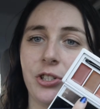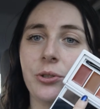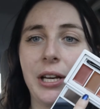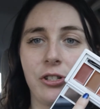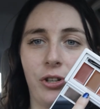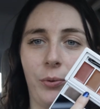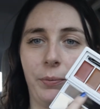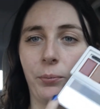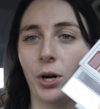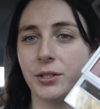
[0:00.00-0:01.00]
do that trick with
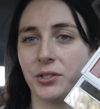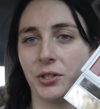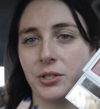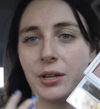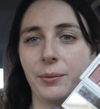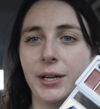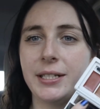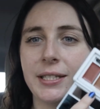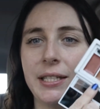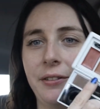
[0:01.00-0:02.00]
bronzer, so I wanted to
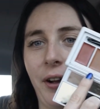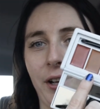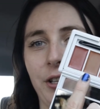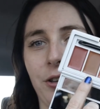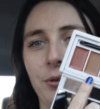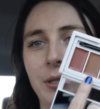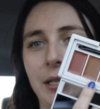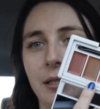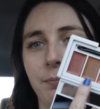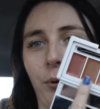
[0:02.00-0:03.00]
see if I could use
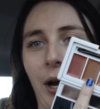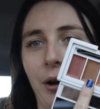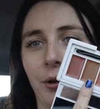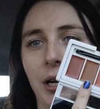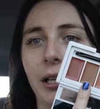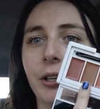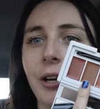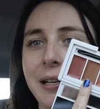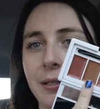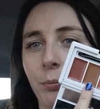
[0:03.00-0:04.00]
this brown color
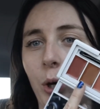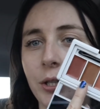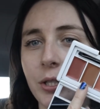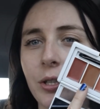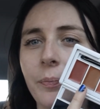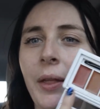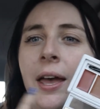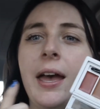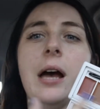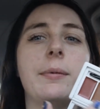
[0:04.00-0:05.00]
as a bronzer,
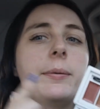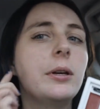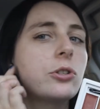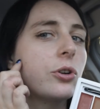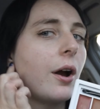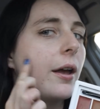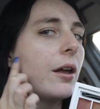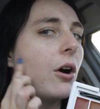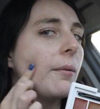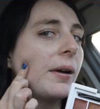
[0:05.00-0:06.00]
and maybe I'll try it
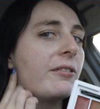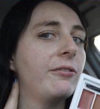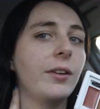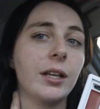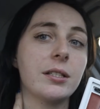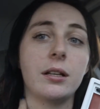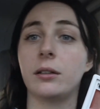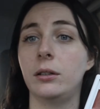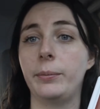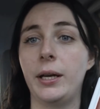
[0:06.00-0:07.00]
on my face a
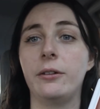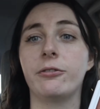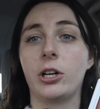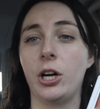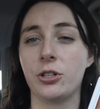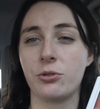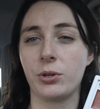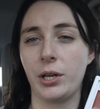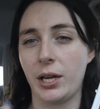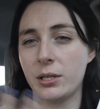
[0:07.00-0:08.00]
little bit for
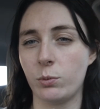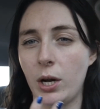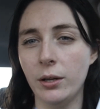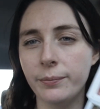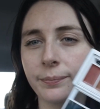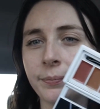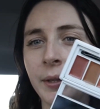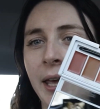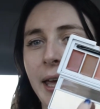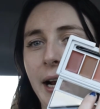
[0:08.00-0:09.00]
contouring as well.
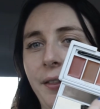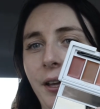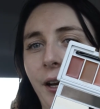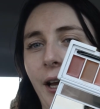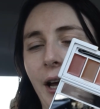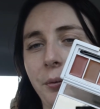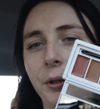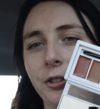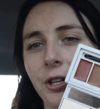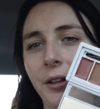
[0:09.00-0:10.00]
And I will
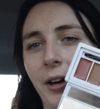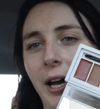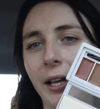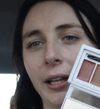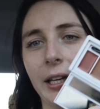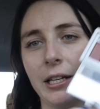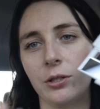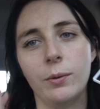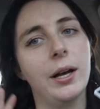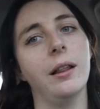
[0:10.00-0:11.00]
try the highlight as
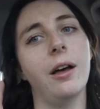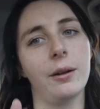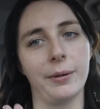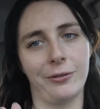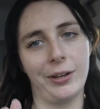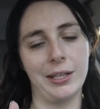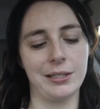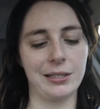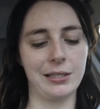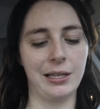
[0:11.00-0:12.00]
well on my
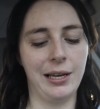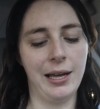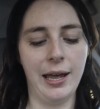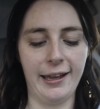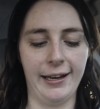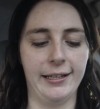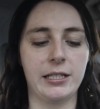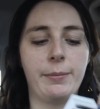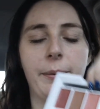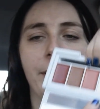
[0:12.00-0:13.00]
face. And
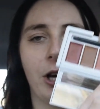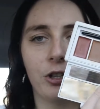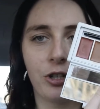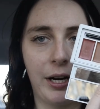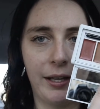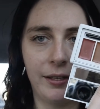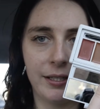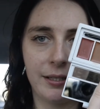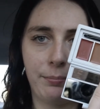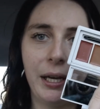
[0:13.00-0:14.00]
maybe I'll try
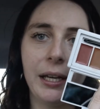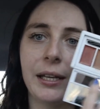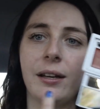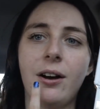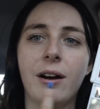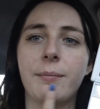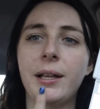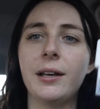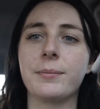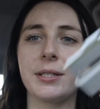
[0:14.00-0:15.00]
this pink on my
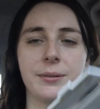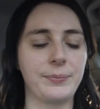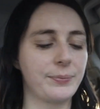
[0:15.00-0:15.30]
lips.